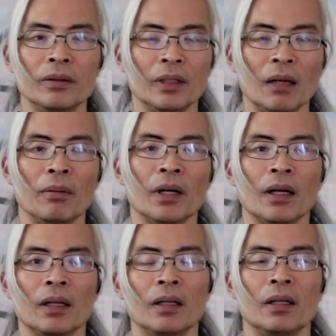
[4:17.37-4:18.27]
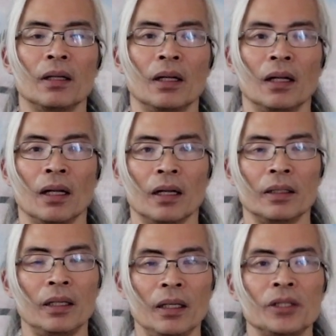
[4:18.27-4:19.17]
never
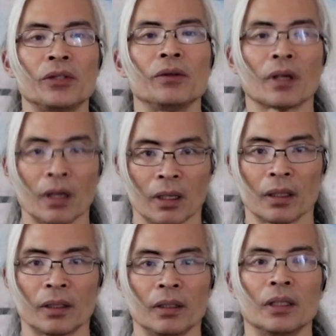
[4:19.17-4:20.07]
release your guard.